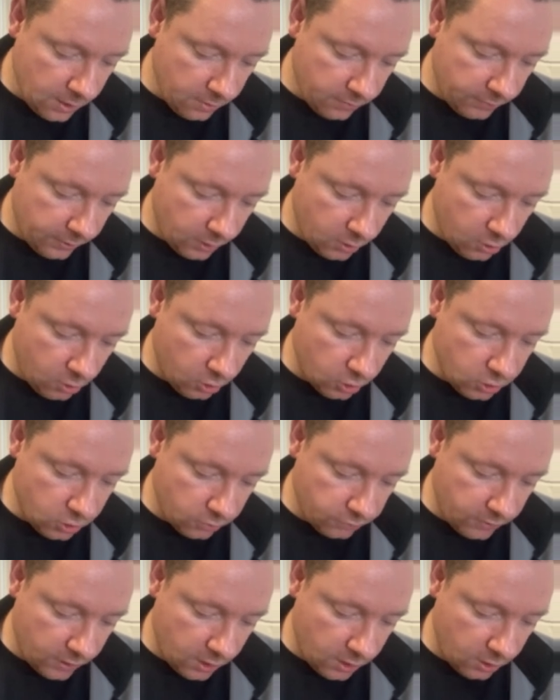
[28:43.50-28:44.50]
The cos of
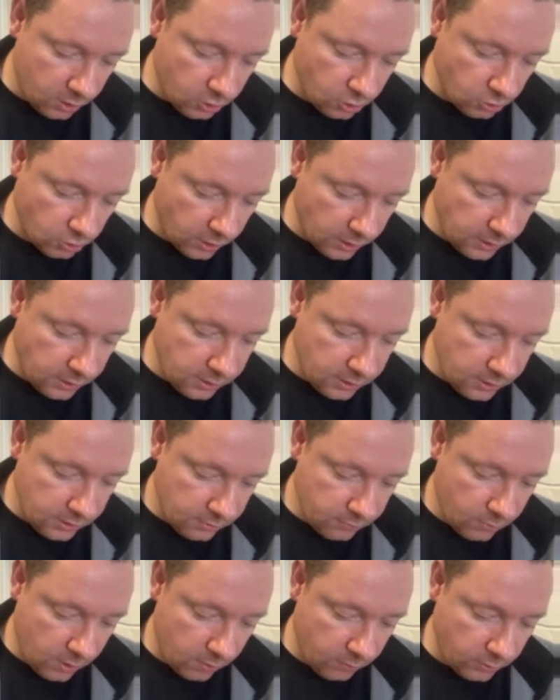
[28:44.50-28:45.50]
100,
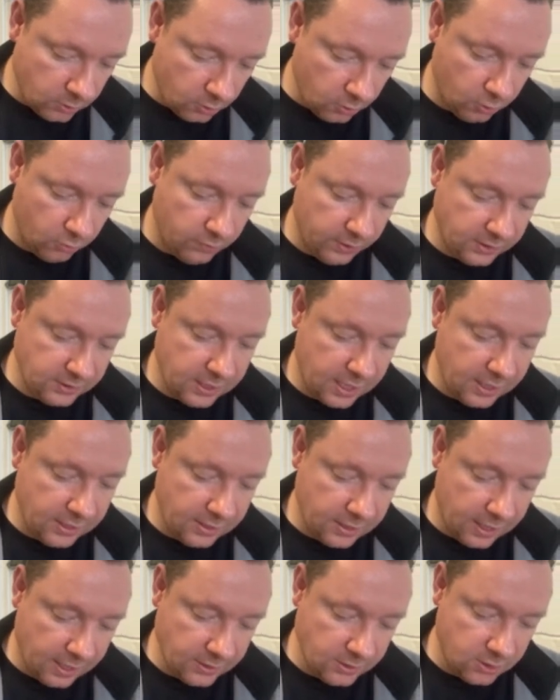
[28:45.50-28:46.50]
well, we don't know the exact
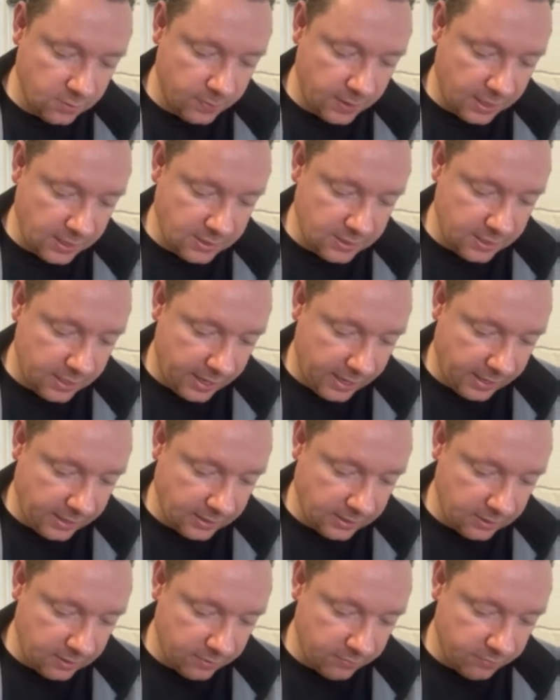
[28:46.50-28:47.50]
answer, but it's
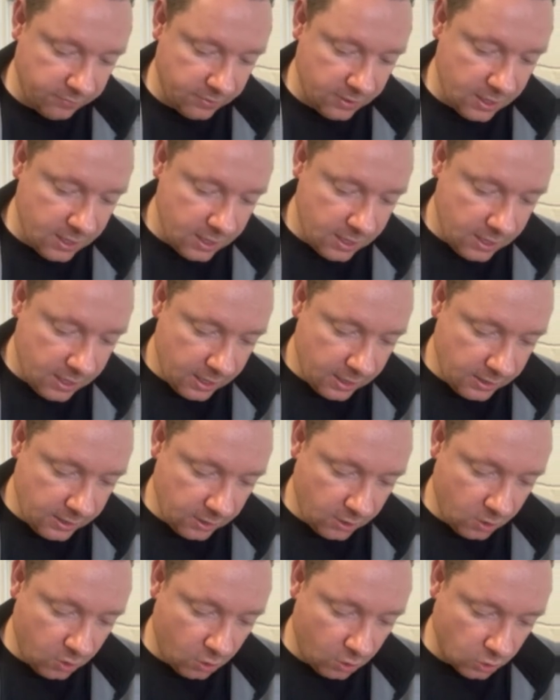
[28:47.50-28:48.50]
negative. And the
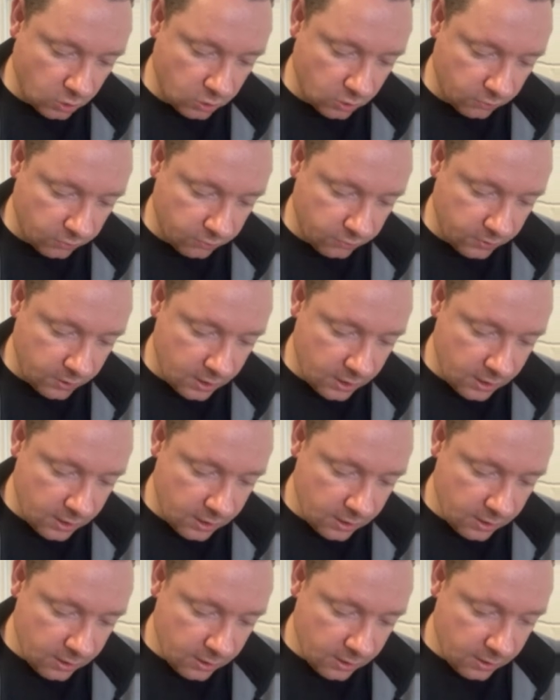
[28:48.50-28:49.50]
cos of
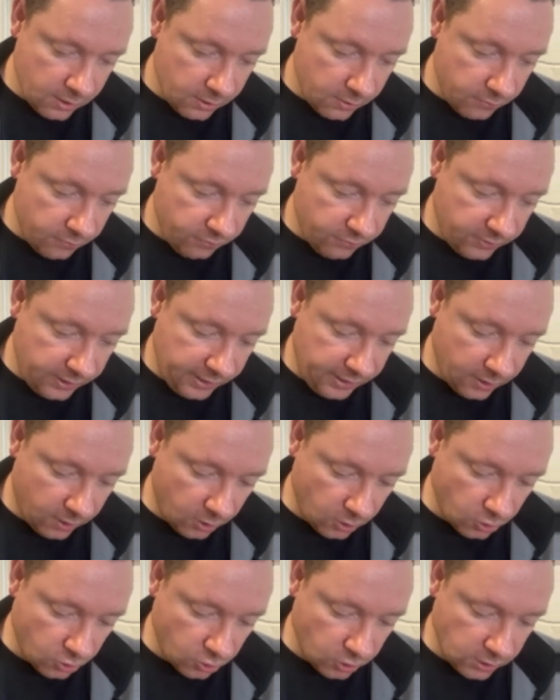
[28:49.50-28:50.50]

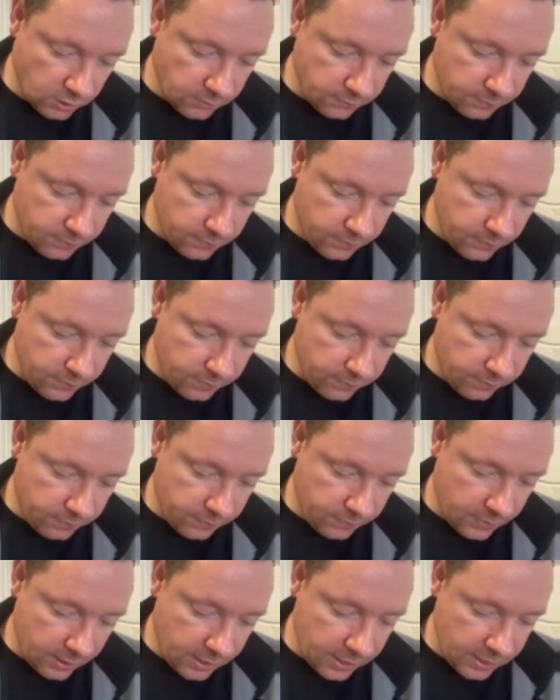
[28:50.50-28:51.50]
300
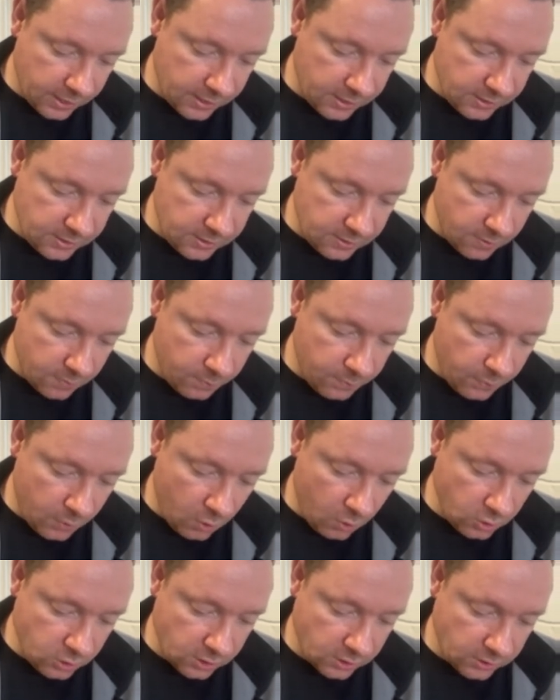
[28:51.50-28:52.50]
is
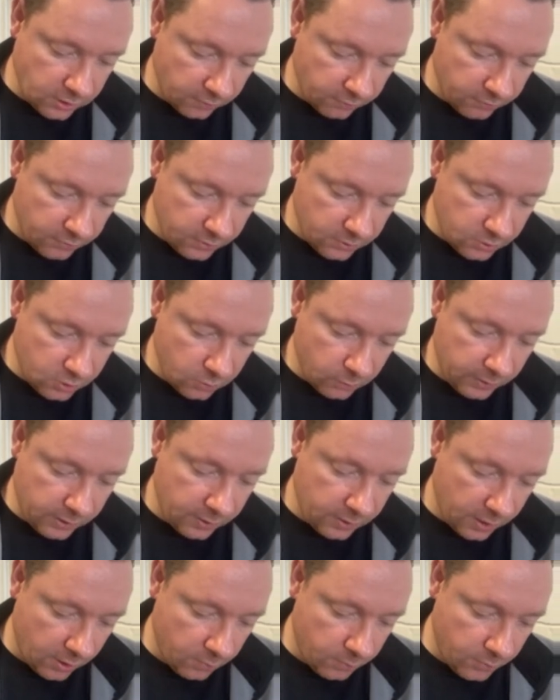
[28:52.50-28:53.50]
positive. So we can
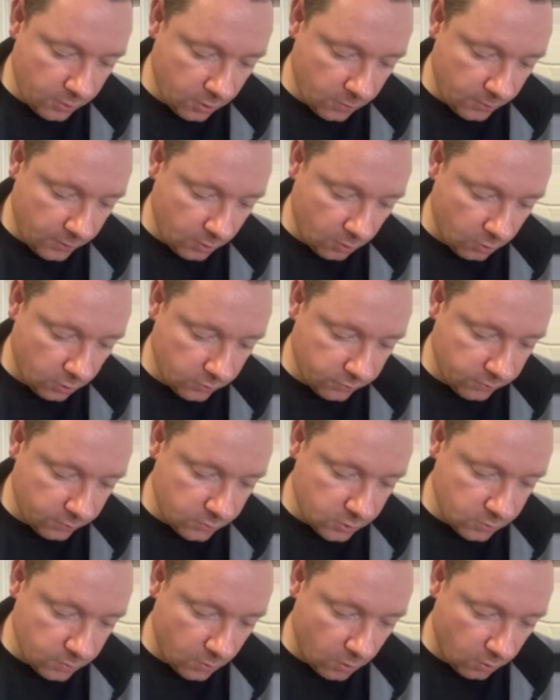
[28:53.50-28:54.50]
now put them in order from
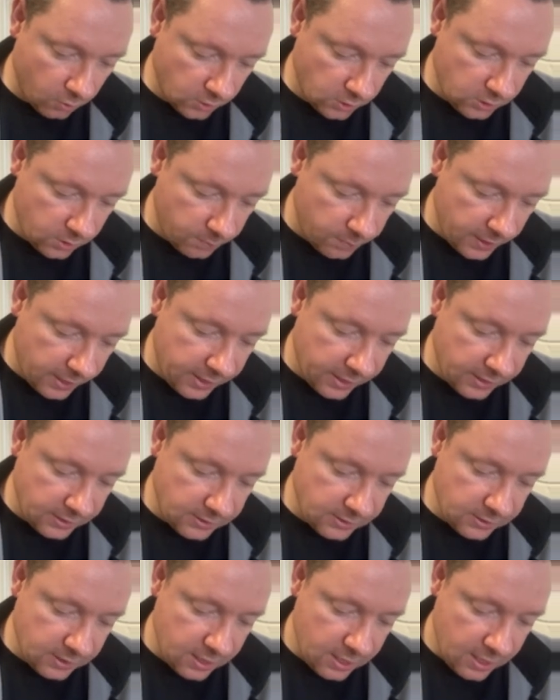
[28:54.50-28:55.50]
smallest to
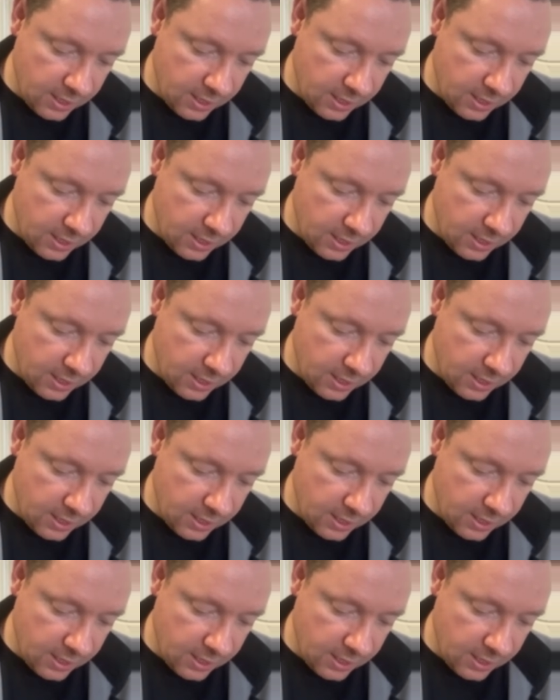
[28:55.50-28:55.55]
biggest.